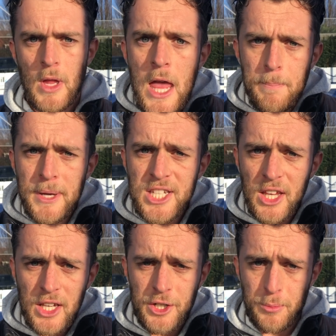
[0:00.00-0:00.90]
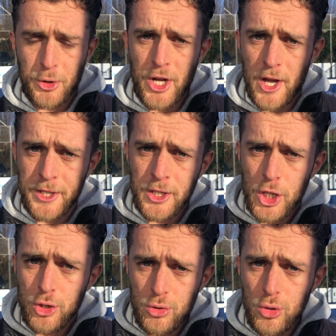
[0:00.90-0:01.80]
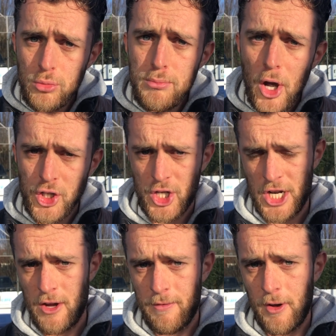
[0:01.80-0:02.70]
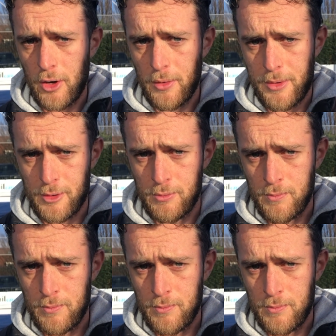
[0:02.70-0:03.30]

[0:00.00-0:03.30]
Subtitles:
Mistake number 9, too much follow-through.